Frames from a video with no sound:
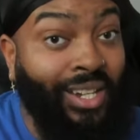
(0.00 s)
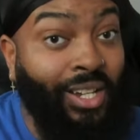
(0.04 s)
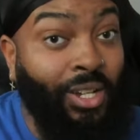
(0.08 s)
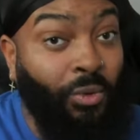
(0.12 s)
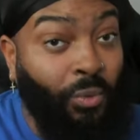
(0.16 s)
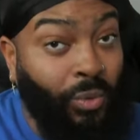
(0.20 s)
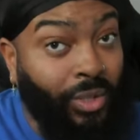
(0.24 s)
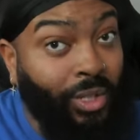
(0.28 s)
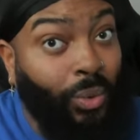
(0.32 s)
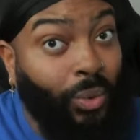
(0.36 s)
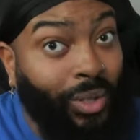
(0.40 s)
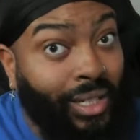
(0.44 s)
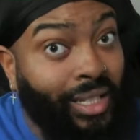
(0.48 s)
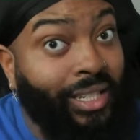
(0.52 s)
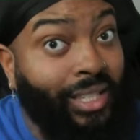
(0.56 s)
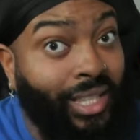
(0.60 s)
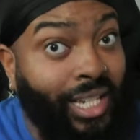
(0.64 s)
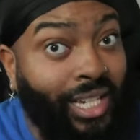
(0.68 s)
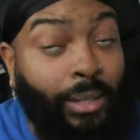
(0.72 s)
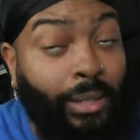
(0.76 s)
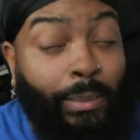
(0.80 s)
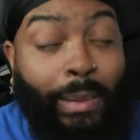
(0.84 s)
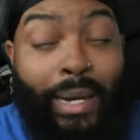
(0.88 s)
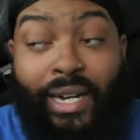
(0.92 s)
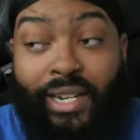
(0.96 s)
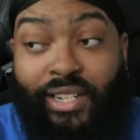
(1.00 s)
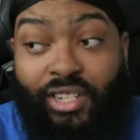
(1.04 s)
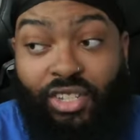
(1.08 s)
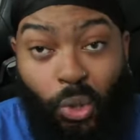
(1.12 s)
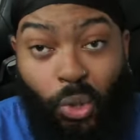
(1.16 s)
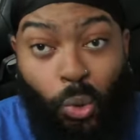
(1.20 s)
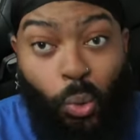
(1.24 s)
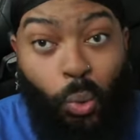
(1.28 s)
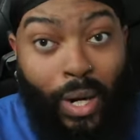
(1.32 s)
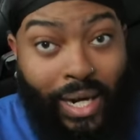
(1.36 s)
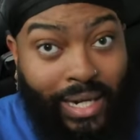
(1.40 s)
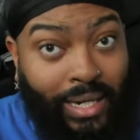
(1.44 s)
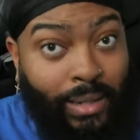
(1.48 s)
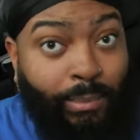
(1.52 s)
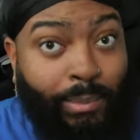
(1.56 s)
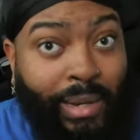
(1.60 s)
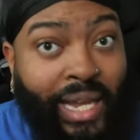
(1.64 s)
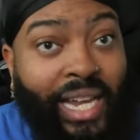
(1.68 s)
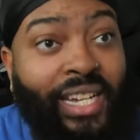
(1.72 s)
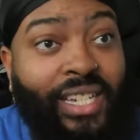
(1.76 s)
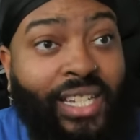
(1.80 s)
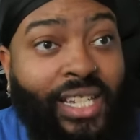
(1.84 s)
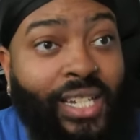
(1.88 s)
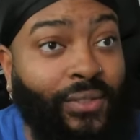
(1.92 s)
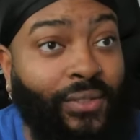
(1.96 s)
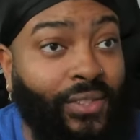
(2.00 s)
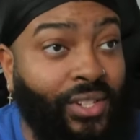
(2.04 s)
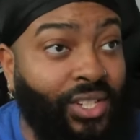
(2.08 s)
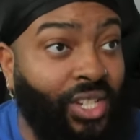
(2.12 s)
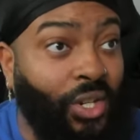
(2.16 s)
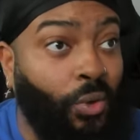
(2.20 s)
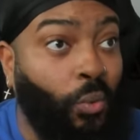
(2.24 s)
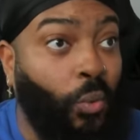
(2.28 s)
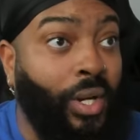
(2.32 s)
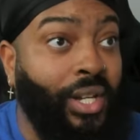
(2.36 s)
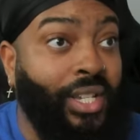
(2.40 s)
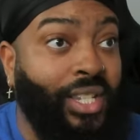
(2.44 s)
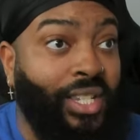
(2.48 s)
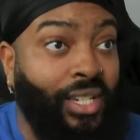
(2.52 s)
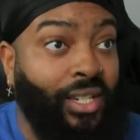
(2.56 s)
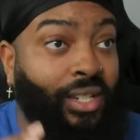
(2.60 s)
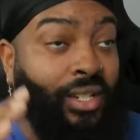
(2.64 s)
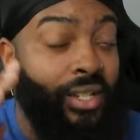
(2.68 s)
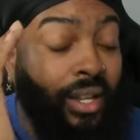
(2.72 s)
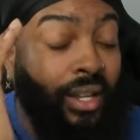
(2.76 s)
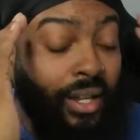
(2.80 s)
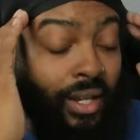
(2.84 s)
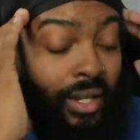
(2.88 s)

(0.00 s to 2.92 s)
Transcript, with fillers: when you really think about it, it's quite amazing for someone to